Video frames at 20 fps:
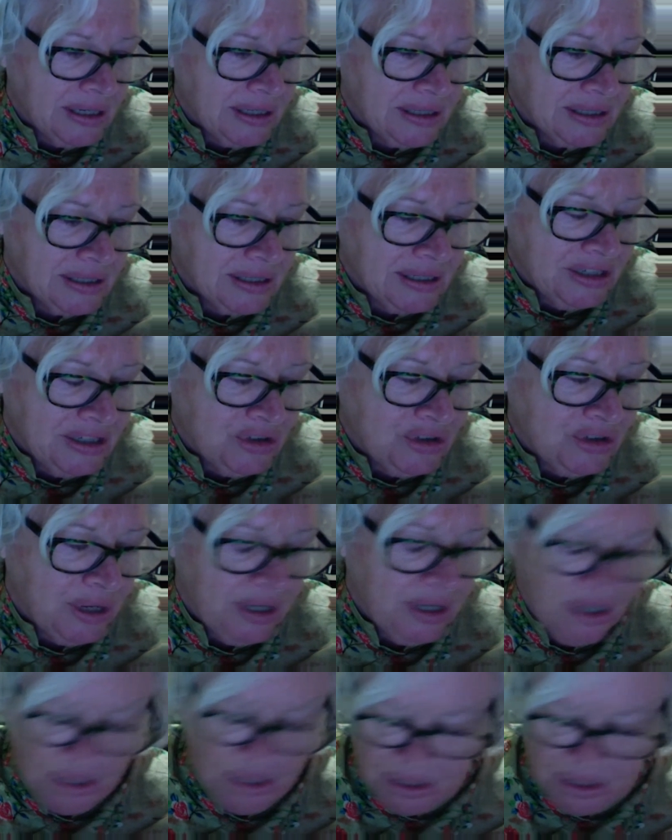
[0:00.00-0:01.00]
as
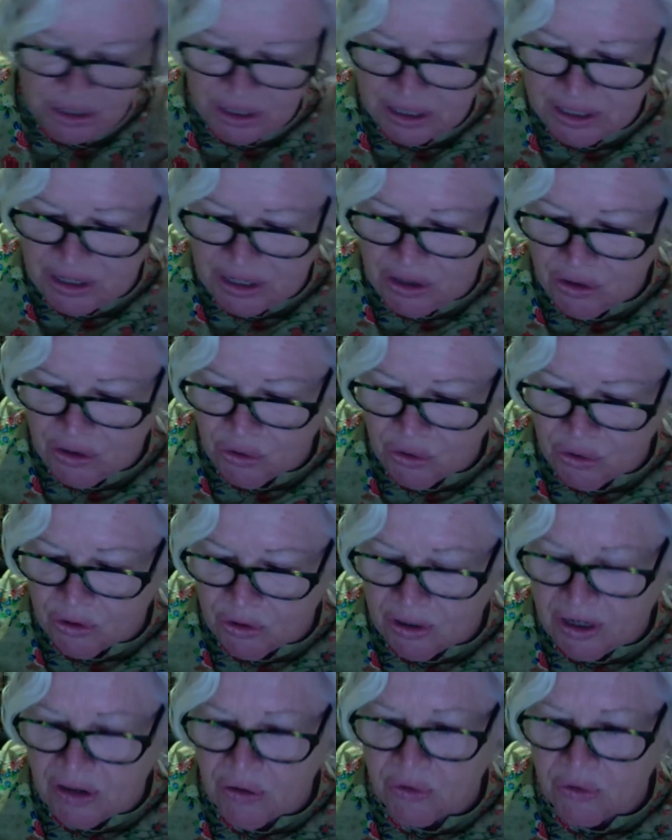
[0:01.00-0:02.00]
intransigent as he
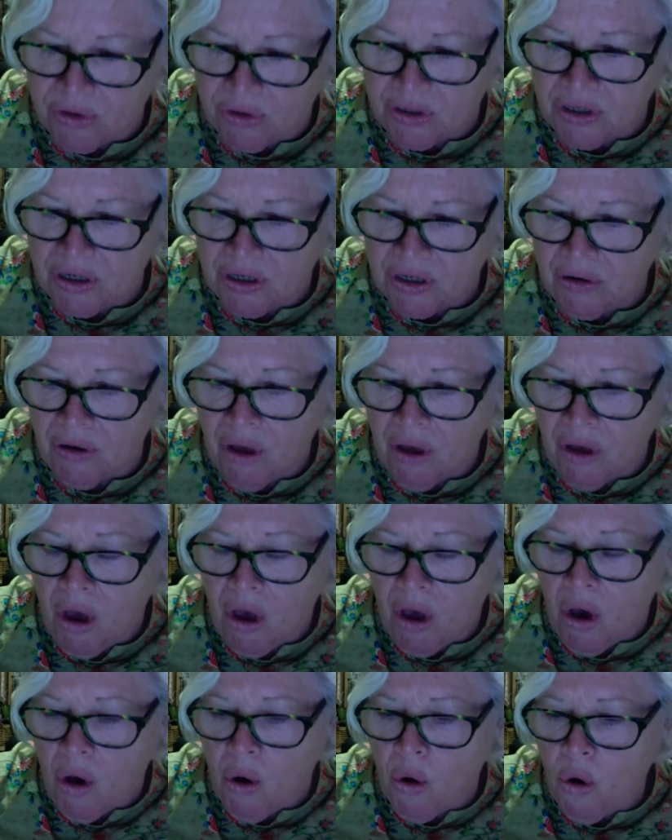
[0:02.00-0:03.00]
thought. And he thought that, you know,
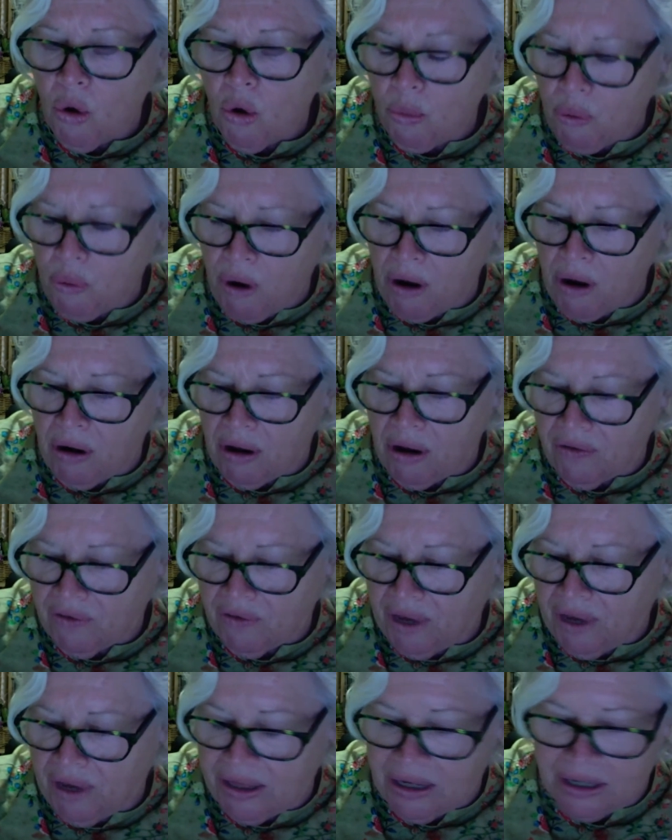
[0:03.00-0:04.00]
all pro-life
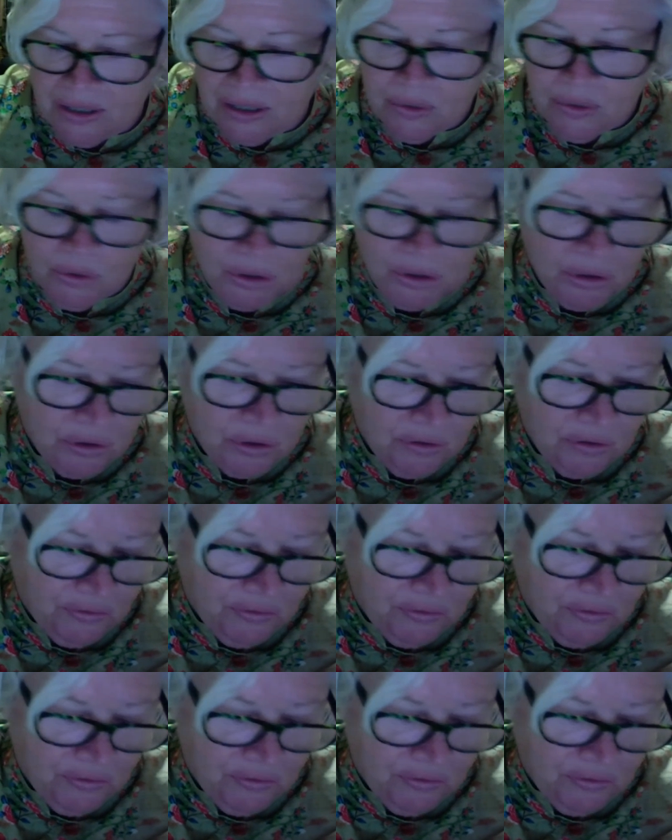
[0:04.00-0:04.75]
Catholics were sort of